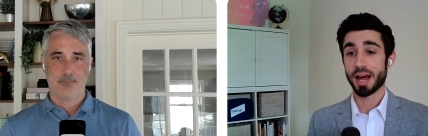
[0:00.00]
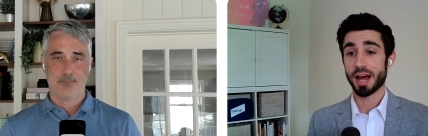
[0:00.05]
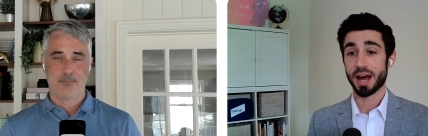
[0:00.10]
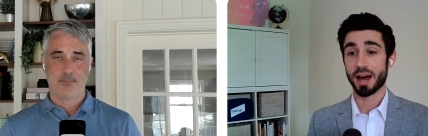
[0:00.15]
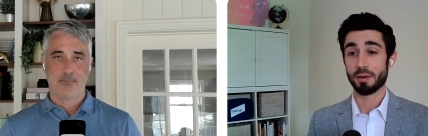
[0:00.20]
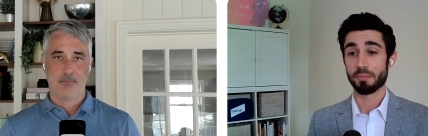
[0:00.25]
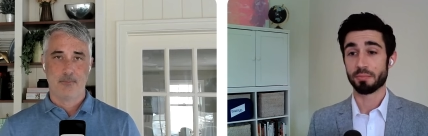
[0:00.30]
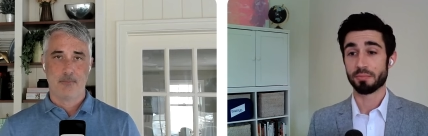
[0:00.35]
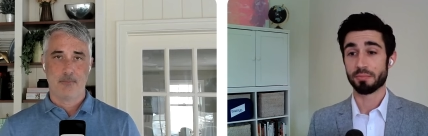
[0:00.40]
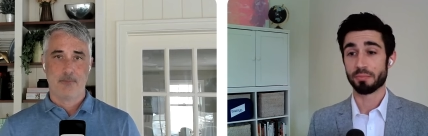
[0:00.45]

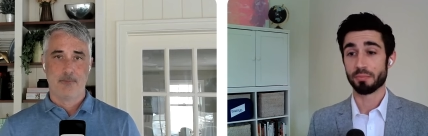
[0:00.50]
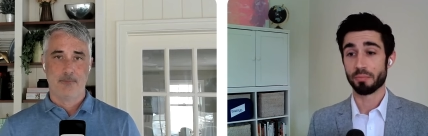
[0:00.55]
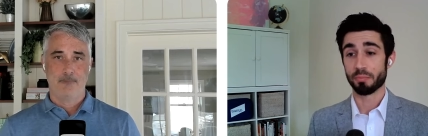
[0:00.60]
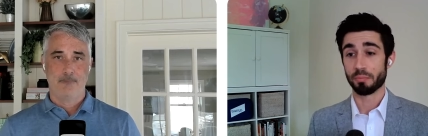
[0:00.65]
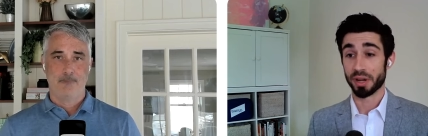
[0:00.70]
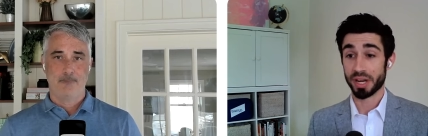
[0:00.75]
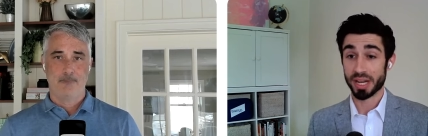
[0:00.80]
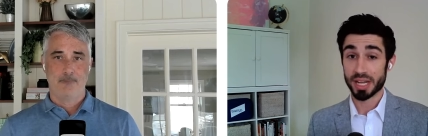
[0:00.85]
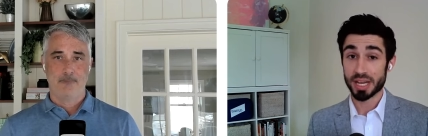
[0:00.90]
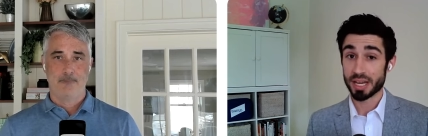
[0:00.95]
Speaker 1: Um,
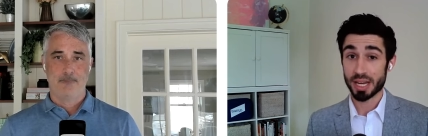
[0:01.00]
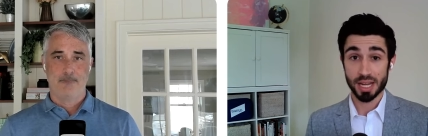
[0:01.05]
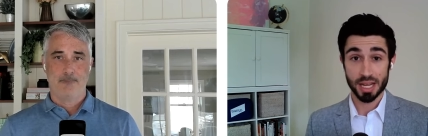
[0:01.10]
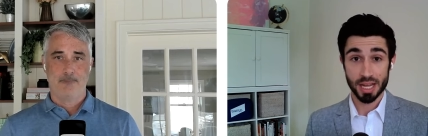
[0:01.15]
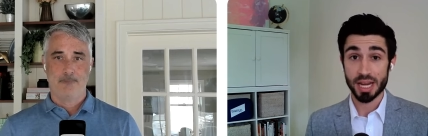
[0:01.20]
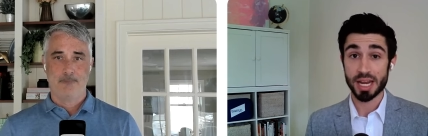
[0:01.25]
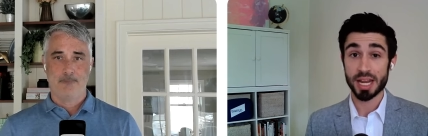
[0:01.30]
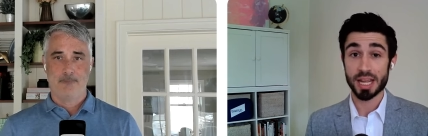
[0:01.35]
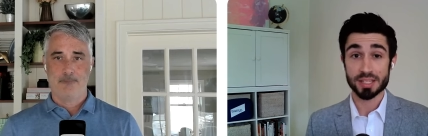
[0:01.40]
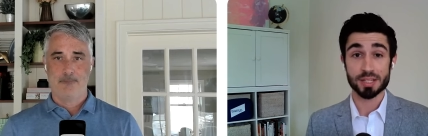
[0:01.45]
but it
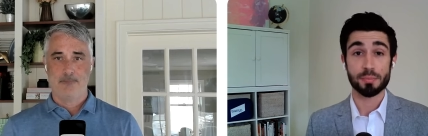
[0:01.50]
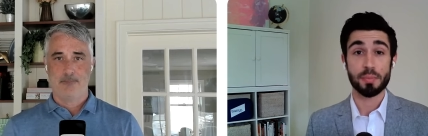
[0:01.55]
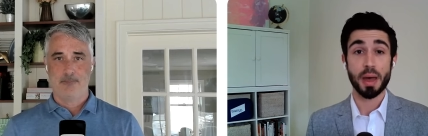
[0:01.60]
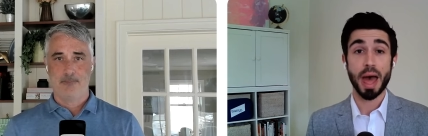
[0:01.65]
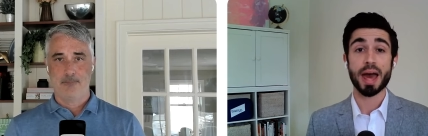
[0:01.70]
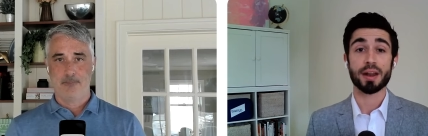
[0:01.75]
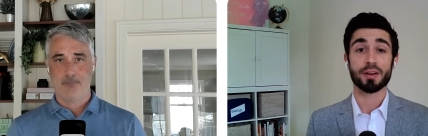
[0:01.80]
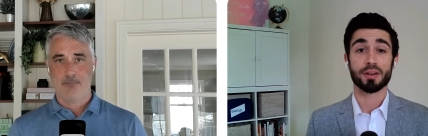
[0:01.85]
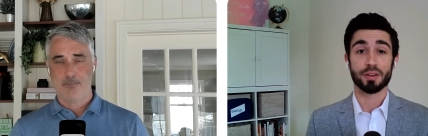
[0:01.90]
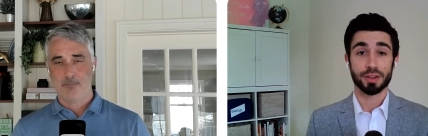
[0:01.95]
it is a
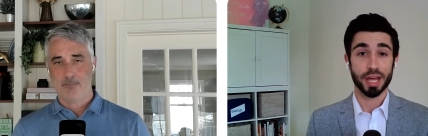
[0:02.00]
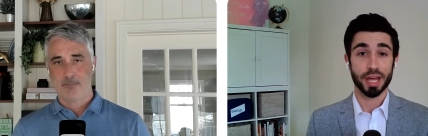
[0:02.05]
battle.